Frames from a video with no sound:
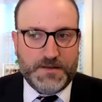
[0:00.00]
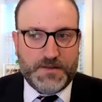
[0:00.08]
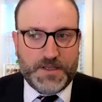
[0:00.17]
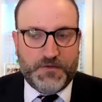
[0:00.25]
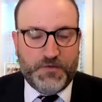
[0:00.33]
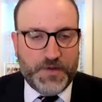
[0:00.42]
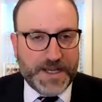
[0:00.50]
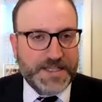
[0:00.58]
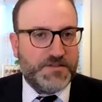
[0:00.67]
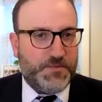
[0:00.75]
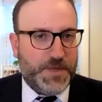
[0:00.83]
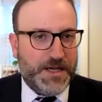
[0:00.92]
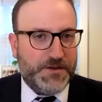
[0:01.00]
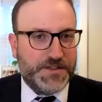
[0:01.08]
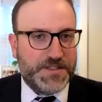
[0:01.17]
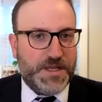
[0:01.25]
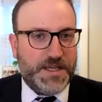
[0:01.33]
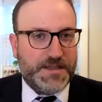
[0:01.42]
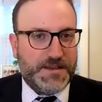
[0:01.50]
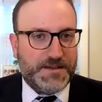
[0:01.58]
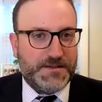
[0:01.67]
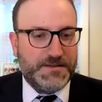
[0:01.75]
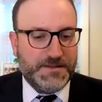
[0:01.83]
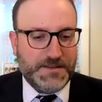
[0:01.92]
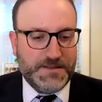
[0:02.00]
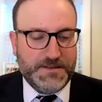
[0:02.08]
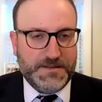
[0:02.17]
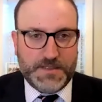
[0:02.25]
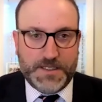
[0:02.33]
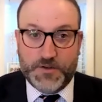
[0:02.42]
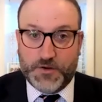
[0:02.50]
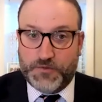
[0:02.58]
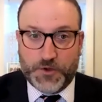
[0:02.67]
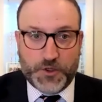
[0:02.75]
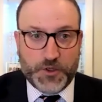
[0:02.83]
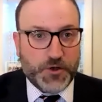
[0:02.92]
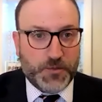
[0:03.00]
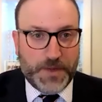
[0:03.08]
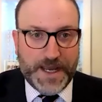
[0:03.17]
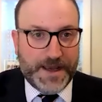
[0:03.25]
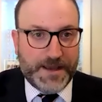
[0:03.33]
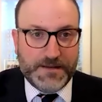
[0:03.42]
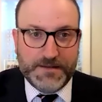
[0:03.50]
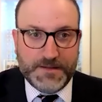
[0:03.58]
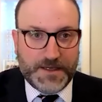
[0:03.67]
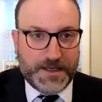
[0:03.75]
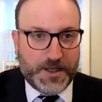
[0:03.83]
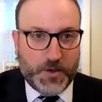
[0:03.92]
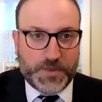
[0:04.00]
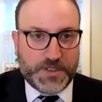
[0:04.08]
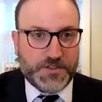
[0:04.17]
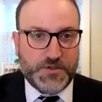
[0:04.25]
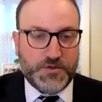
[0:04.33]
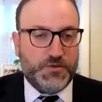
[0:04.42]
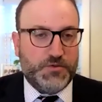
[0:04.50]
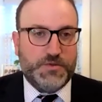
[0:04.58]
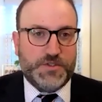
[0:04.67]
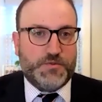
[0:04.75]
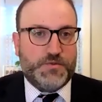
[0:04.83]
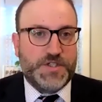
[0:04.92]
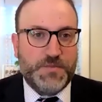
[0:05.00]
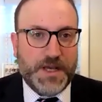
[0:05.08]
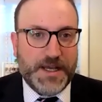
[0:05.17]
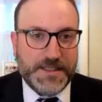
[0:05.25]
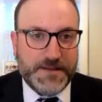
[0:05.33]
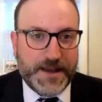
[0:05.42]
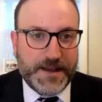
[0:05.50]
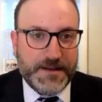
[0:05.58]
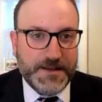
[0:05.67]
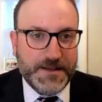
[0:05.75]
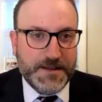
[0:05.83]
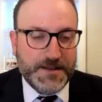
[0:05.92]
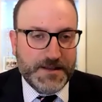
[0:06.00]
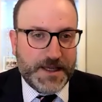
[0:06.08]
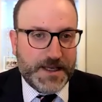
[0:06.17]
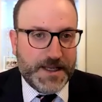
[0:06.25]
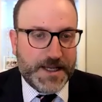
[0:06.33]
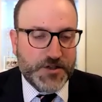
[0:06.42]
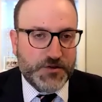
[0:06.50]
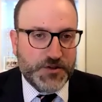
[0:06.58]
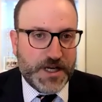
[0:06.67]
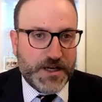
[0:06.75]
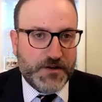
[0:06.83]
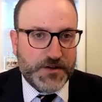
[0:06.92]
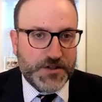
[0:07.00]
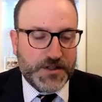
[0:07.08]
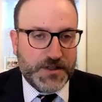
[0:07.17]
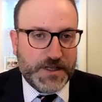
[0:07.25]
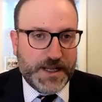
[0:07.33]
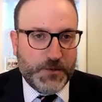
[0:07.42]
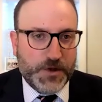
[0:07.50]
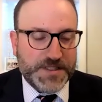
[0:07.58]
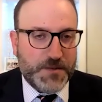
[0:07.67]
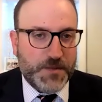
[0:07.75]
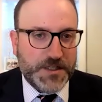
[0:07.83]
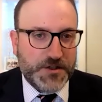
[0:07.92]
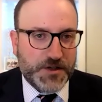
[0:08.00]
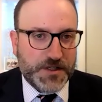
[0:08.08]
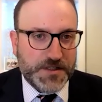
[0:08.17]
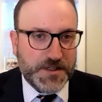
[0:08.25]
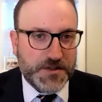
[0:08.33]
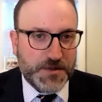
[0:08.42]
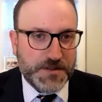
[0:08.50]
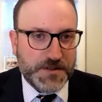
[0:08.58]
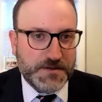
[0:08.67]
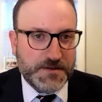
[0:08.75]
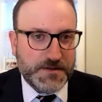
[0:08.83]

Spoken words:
the effects of policymaking, either for good or bad, helping to respond to that national challenge? And what has that meant to your constituents?